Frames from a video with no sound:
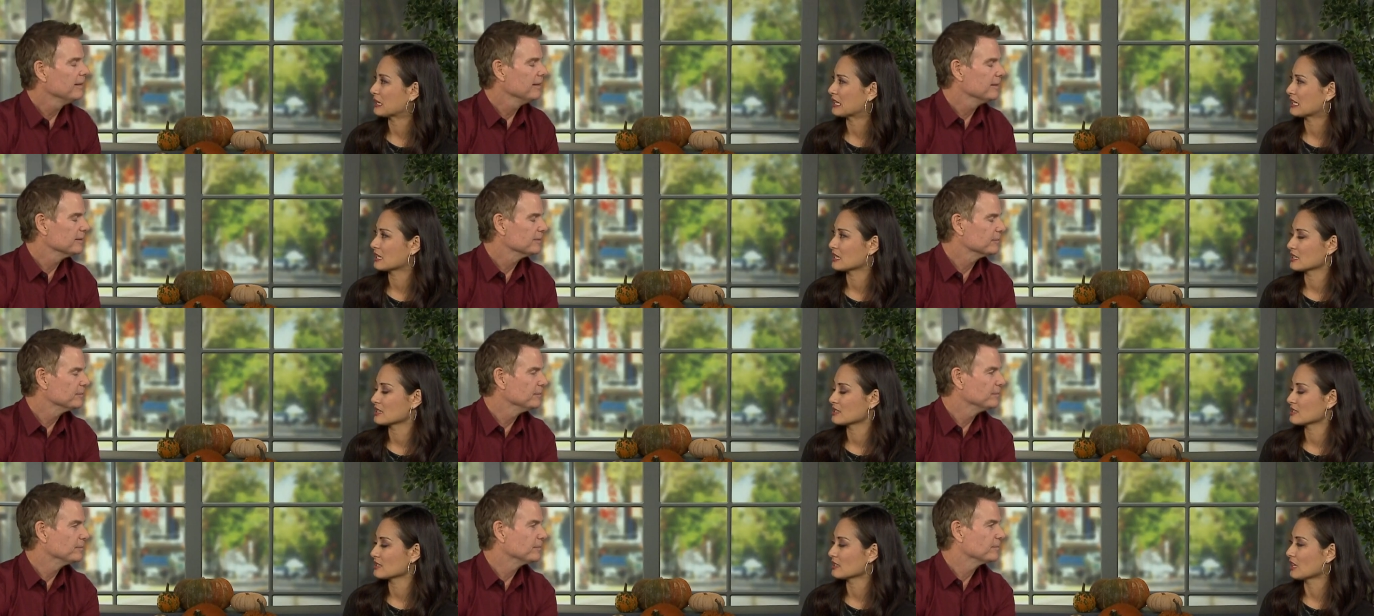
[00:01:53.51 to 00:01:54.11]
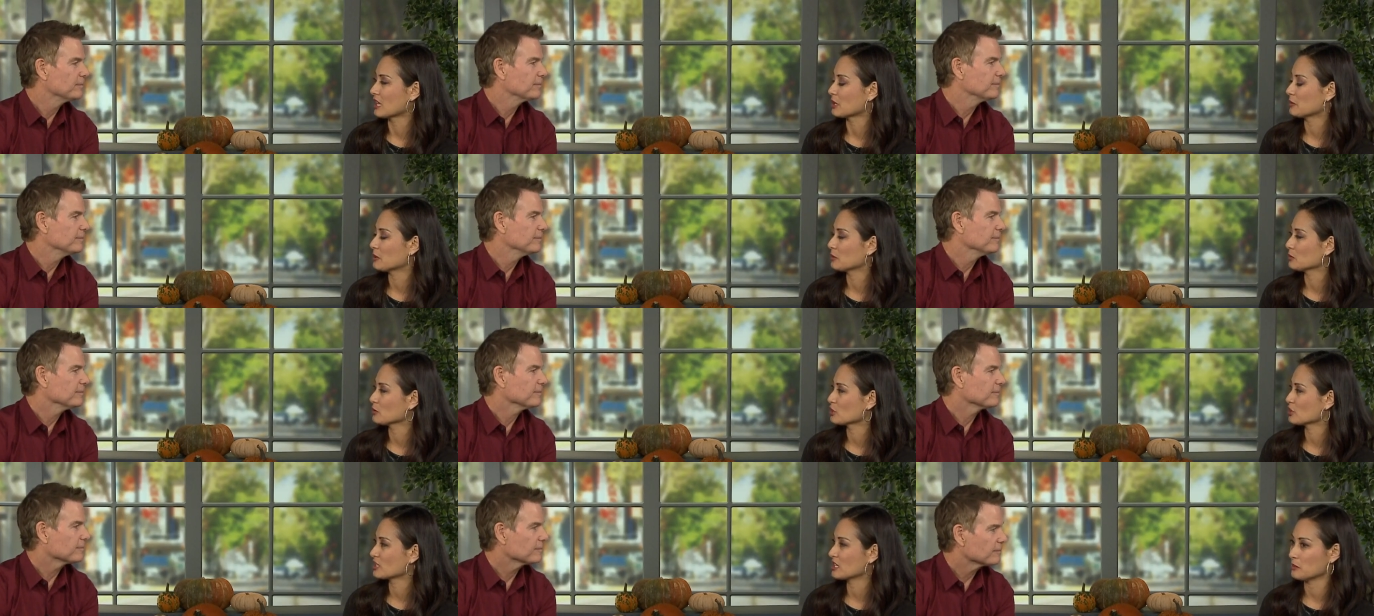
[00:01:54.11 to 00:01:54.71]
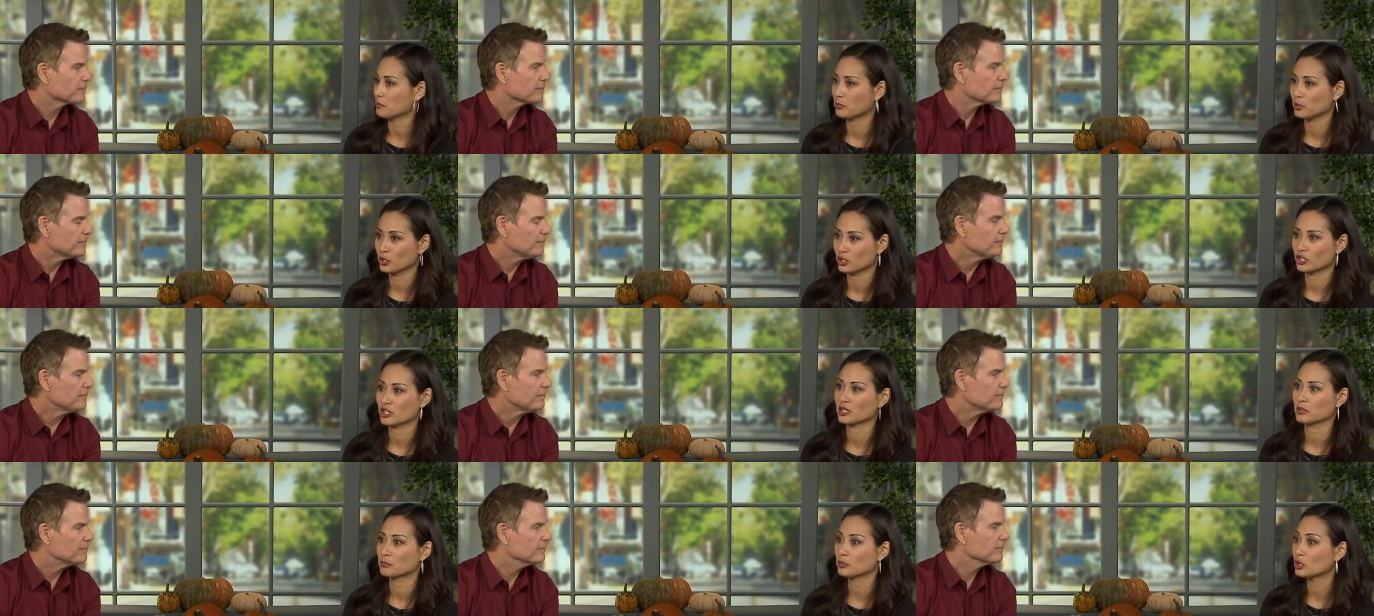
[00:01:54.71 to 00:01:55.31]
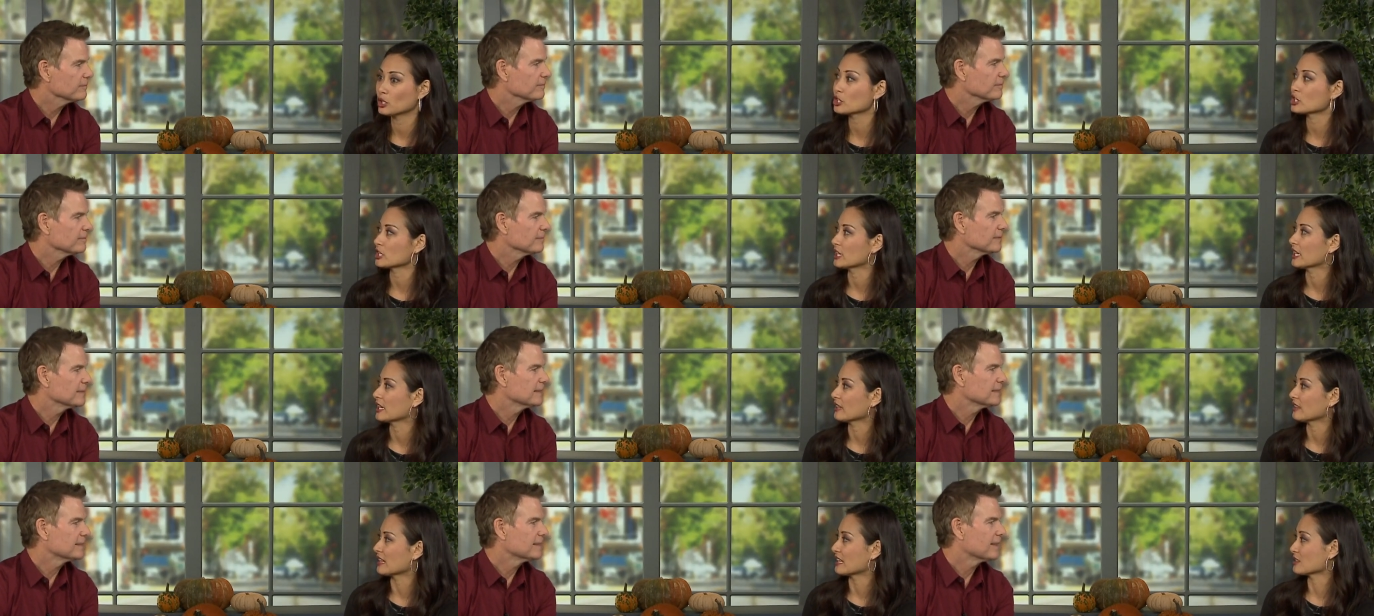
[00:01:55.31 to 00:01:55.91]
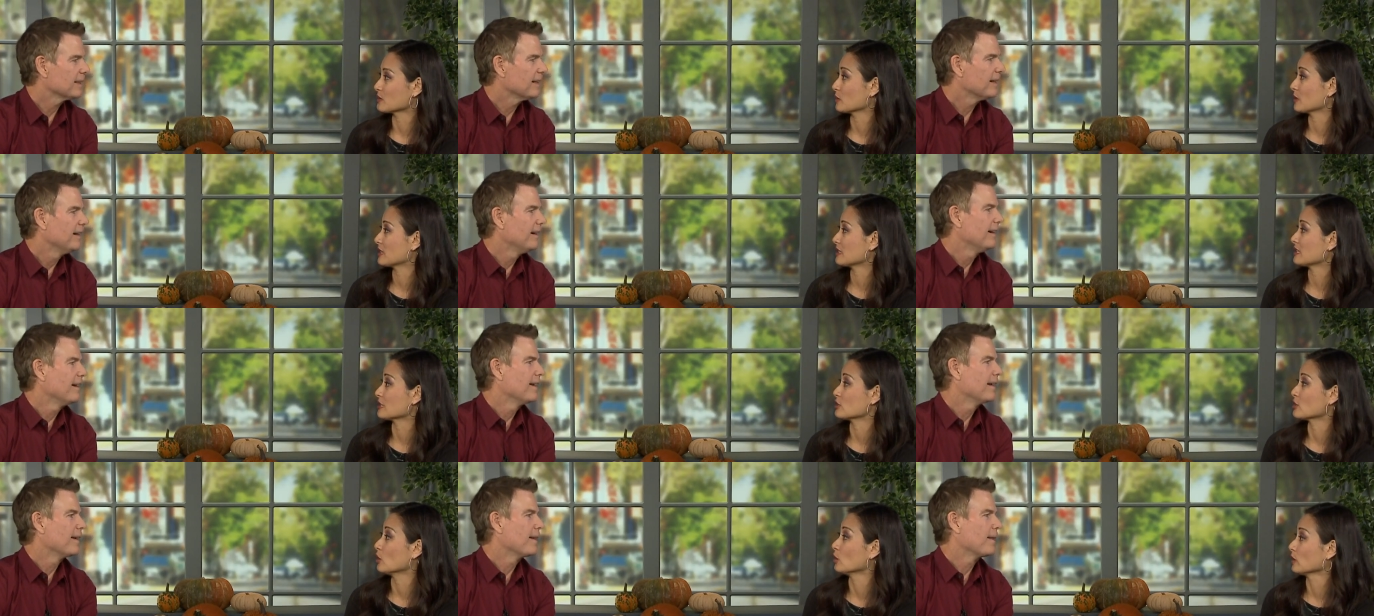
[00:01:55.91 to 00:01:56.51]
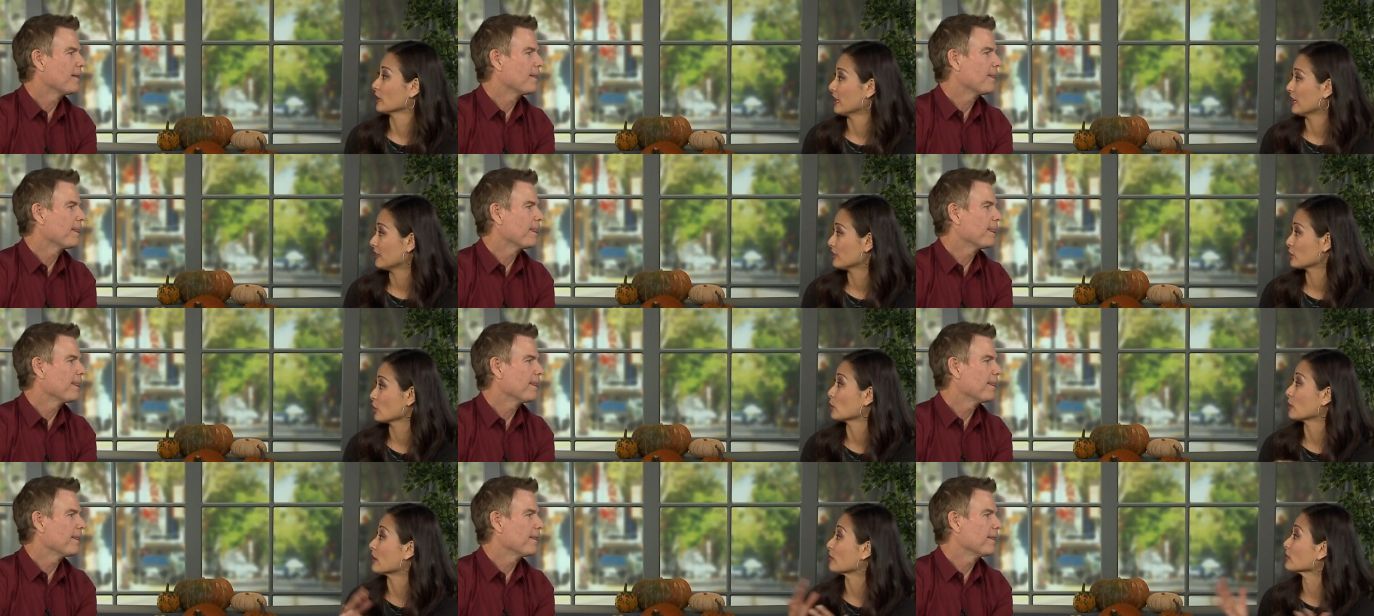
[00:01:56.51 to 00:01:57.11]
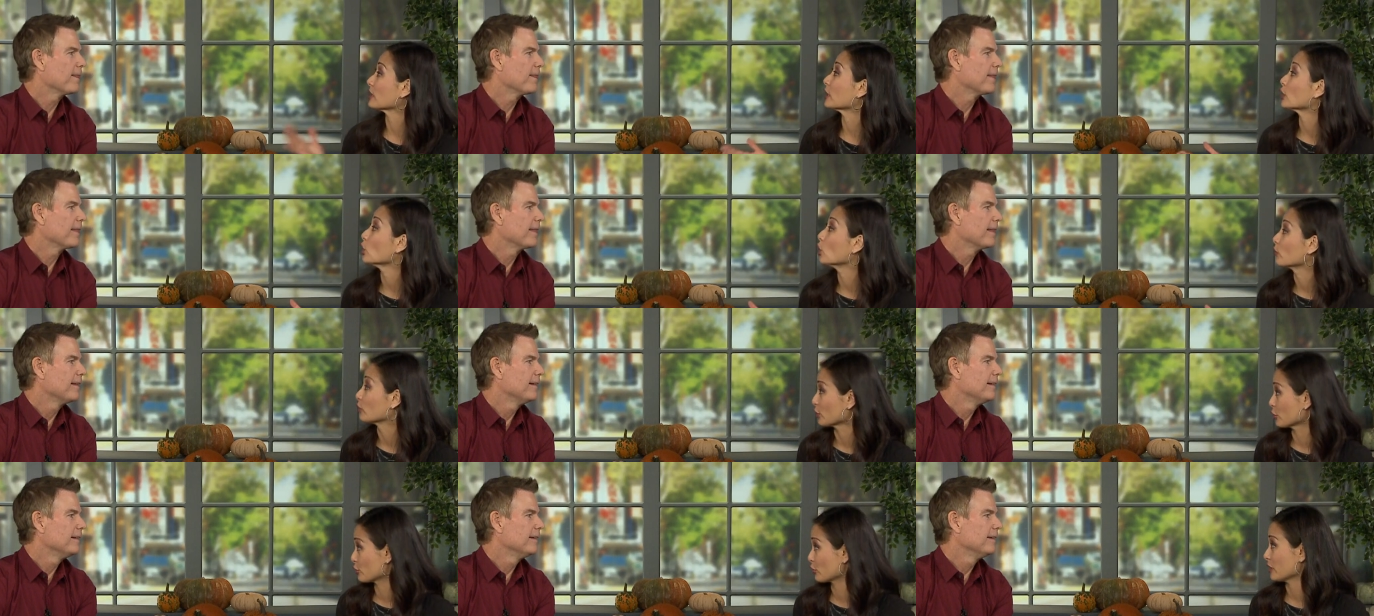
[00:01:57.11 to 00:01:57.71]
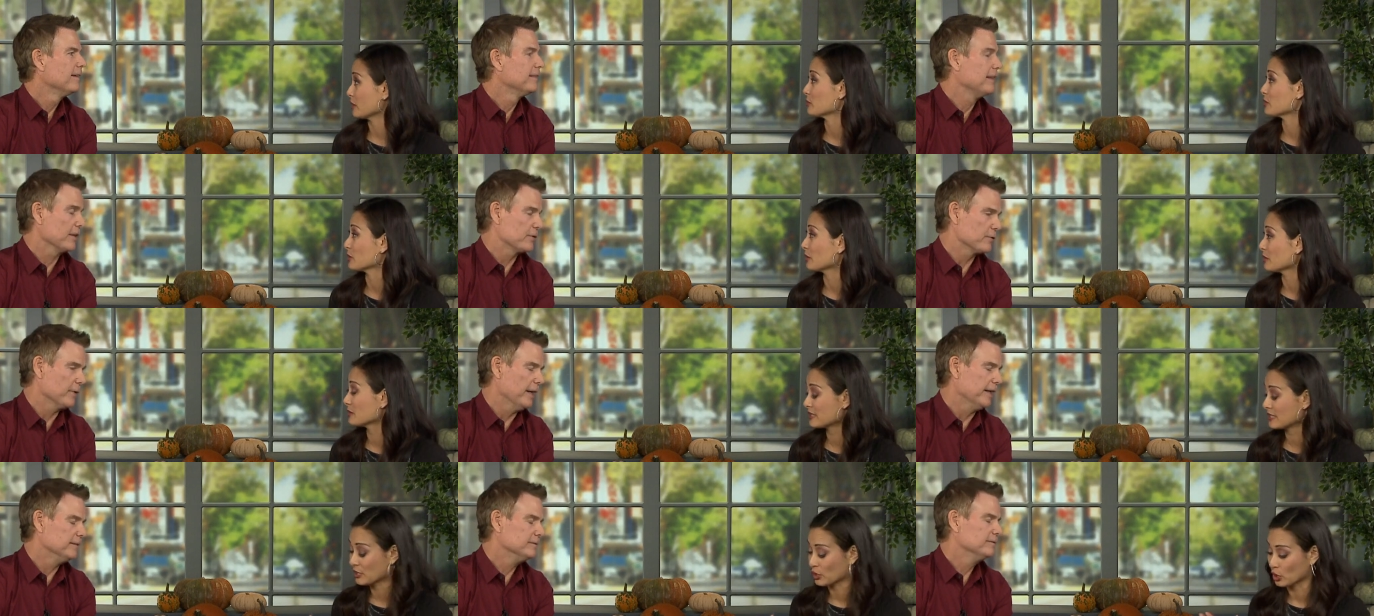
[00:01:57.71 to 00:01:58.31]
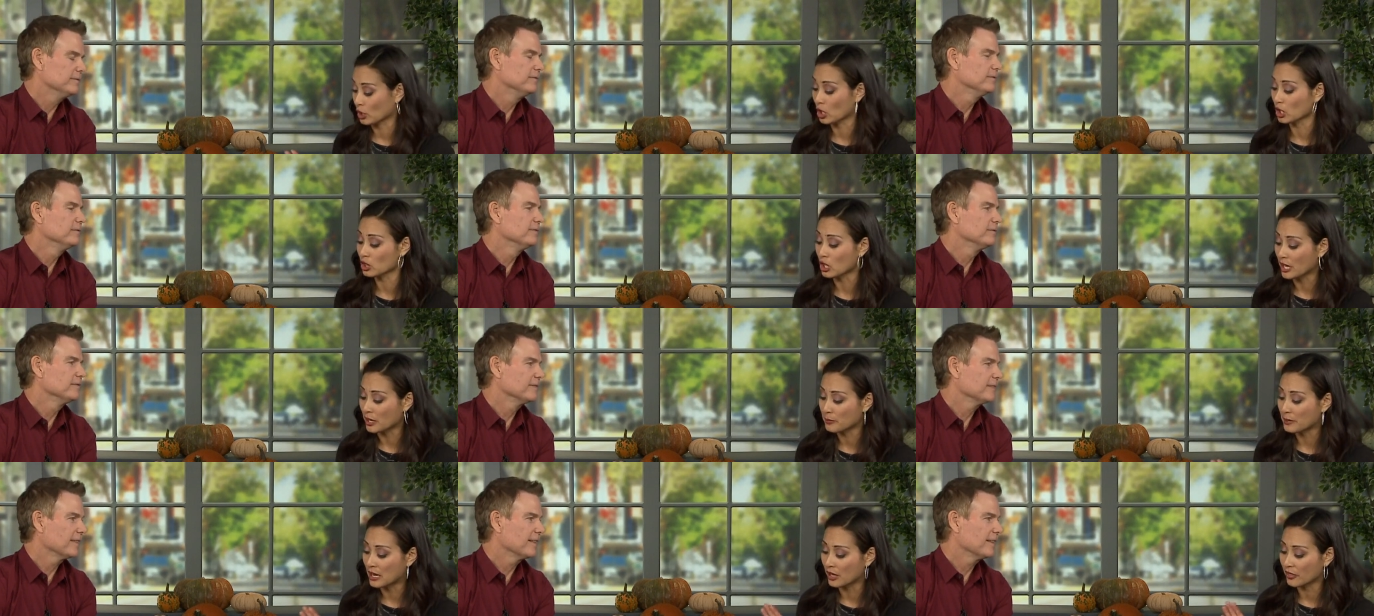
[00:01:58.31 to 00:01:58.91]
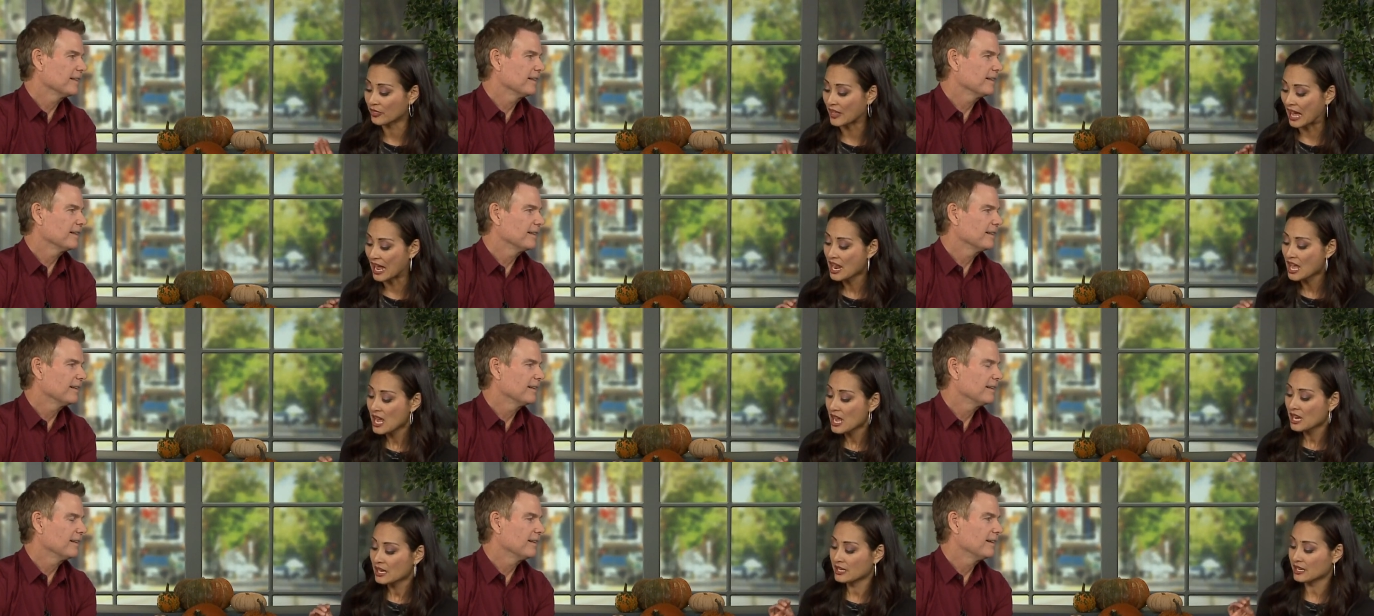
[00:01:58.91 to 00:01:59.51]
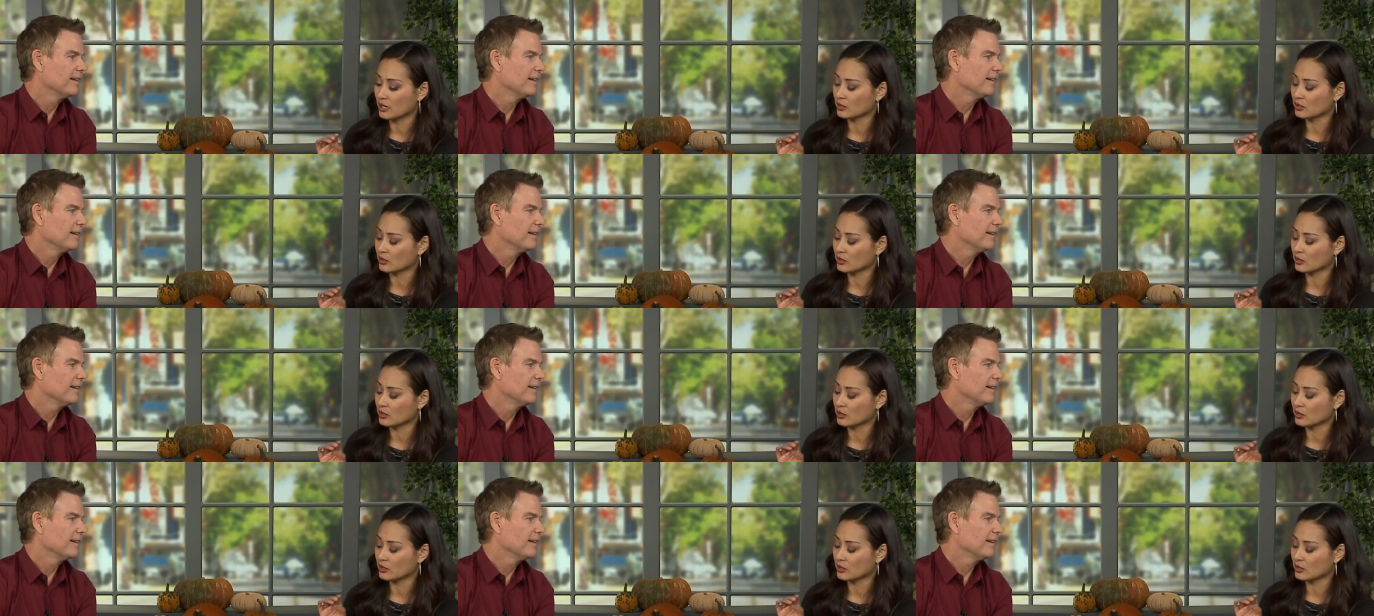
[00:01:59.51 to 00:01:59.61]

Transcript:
Speaker 1: I mean, it's a lot of people just keep pushing and pushing, and that's why they say don't let don't ever let go of your dreams. That's always right. Hear a lot about that.